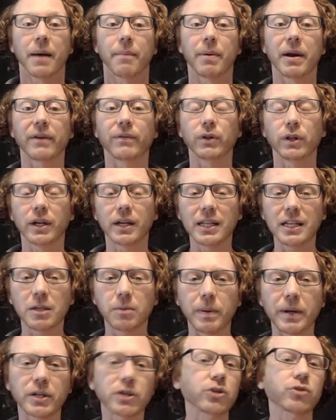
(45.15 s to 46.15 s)
But if you look at
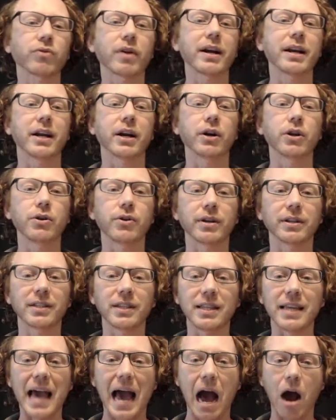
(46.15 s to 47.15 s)
these pictures right here, you can
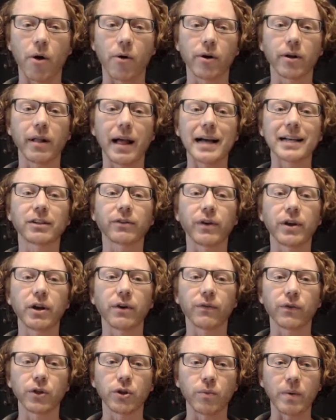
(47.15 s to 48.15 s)
see the hourglass
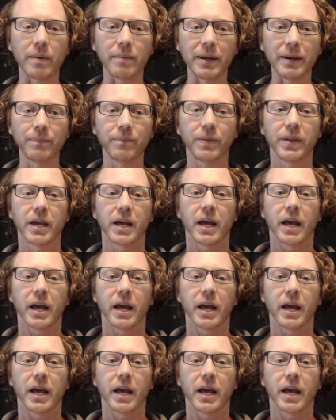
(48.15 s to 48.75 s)
figure for the women,